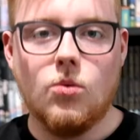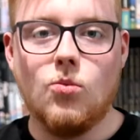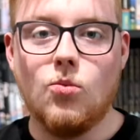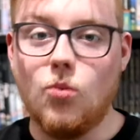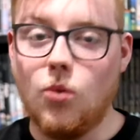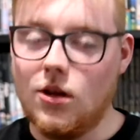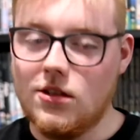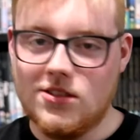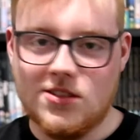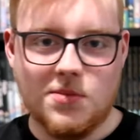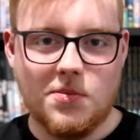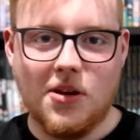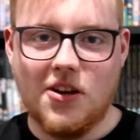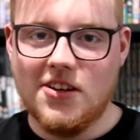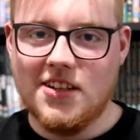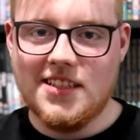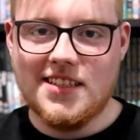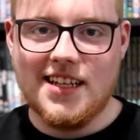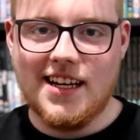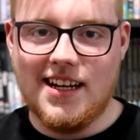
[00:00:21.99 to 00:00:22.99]
Once upon
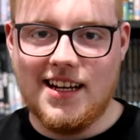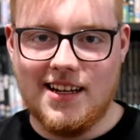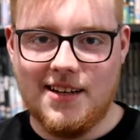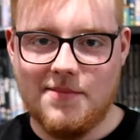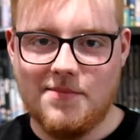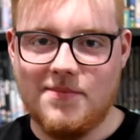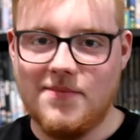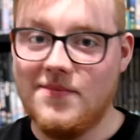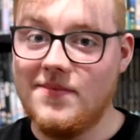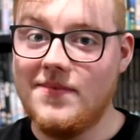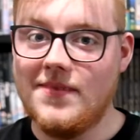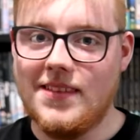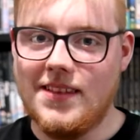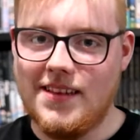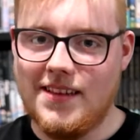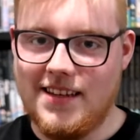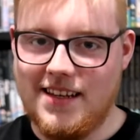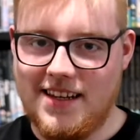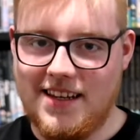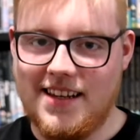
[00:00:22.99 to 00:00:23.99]
a time
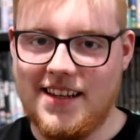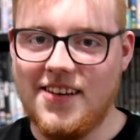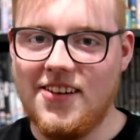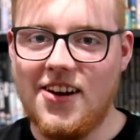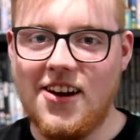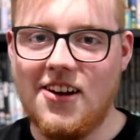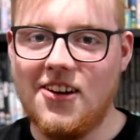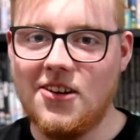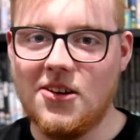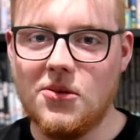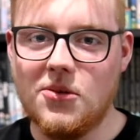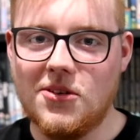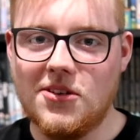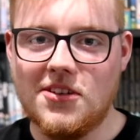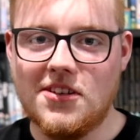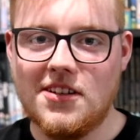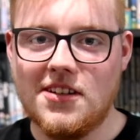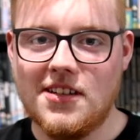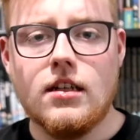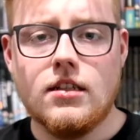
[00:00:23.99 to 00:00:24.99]
in Hollywood.